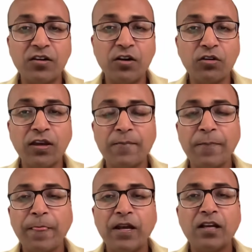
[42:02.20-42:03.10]
and growth.
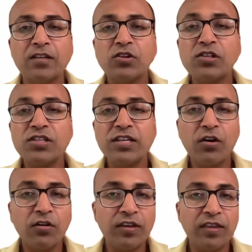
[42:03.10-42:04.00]
So you'll see
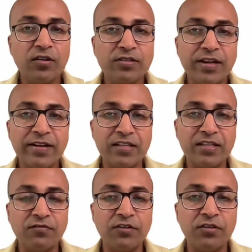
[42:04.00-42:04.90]
growth in those
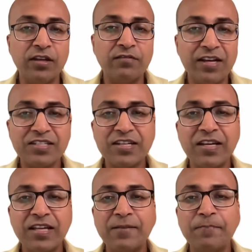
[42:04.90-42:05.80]
areas if you invest
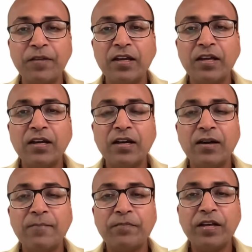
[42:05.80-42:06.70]
in
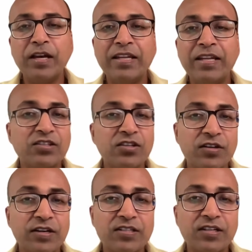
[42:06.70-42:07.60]
any
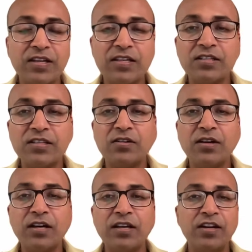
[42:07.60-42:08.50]
esoteric studies,
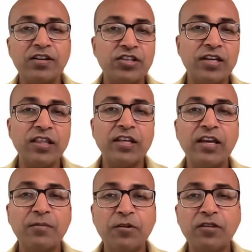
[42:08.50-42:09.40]
energy
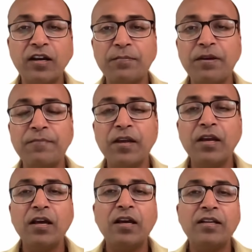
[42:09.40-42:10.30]
healing, hypnotherapy,
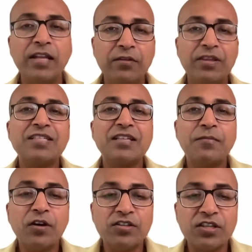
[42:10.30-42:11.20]
dealing with the
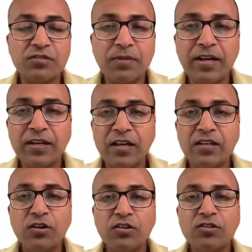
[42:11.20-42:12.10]
subconscious mind.
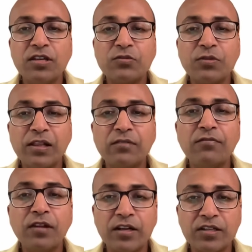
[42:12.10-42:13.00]
Those things will
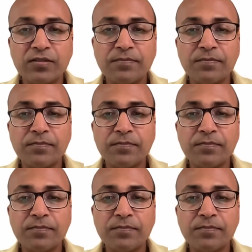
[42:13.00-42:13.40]
flourish.